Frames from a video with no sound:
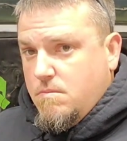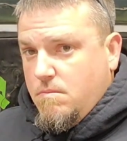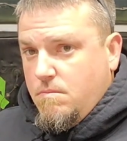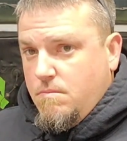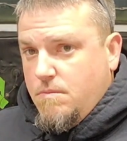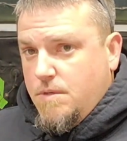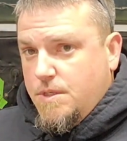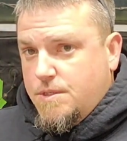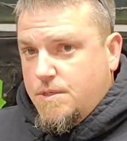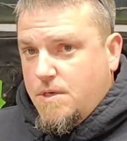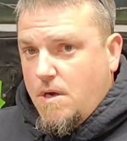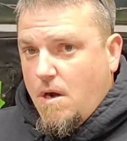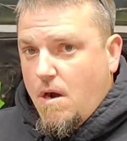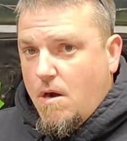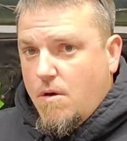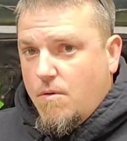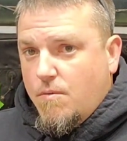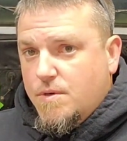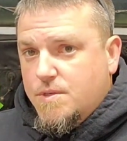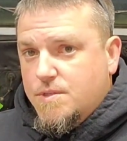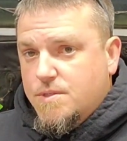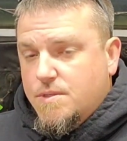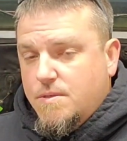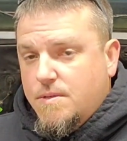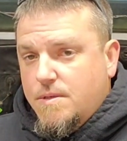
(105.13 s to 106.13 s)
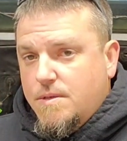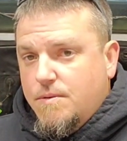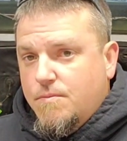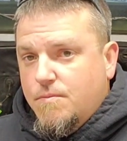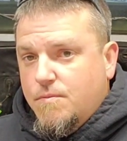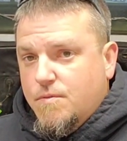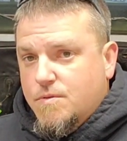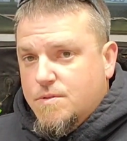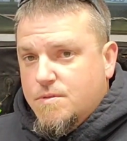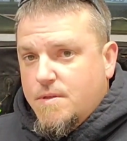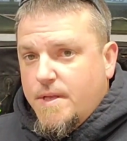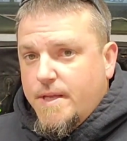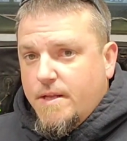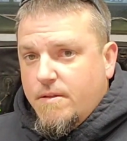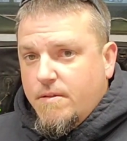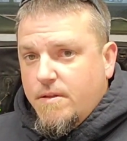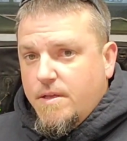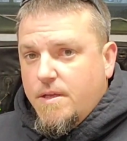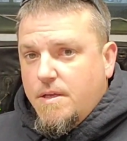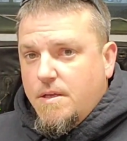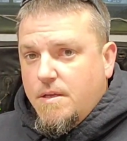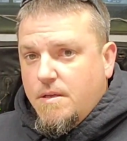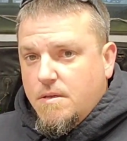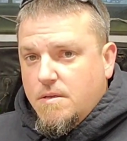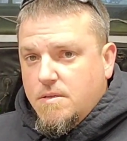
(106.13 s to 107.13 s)
this car originally was
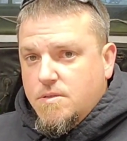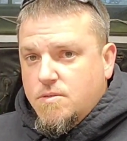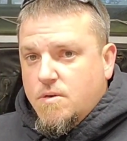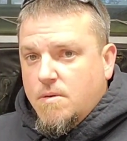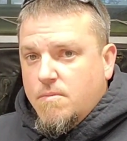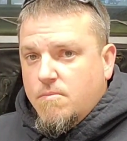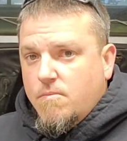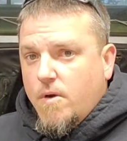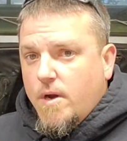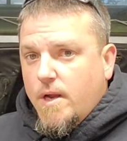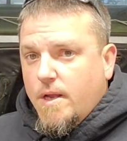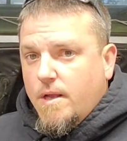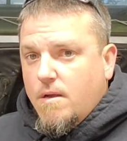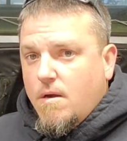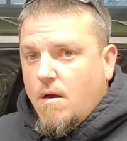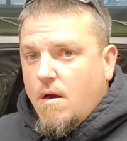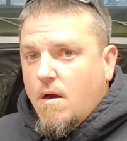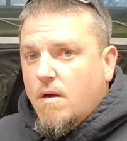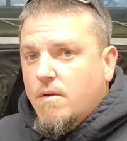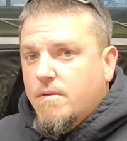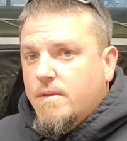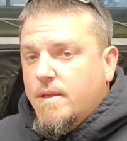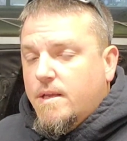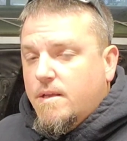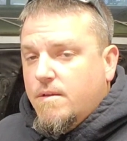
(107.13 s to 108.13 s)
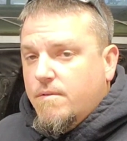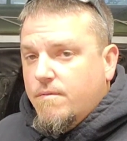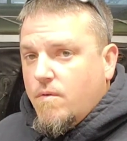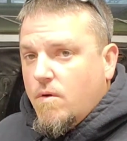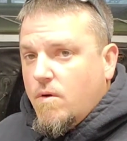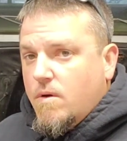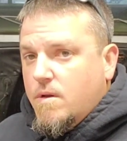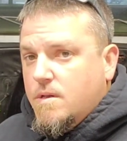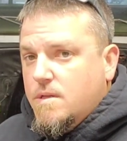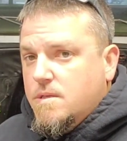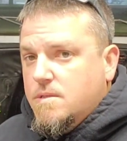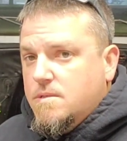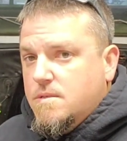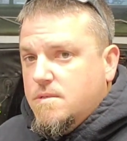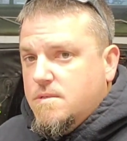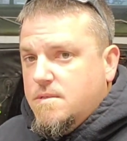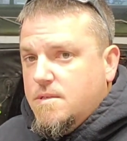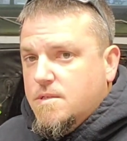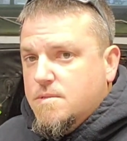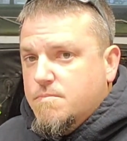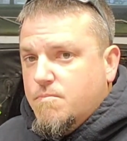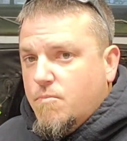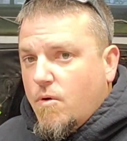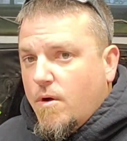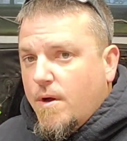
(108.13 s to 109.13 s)
likely a drum brake car, and they converted it to
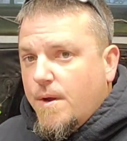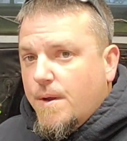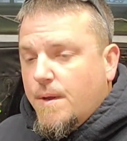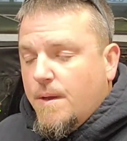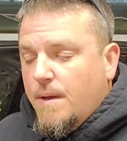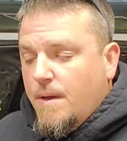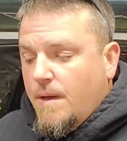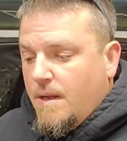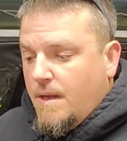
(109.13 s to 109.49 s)
disc brake,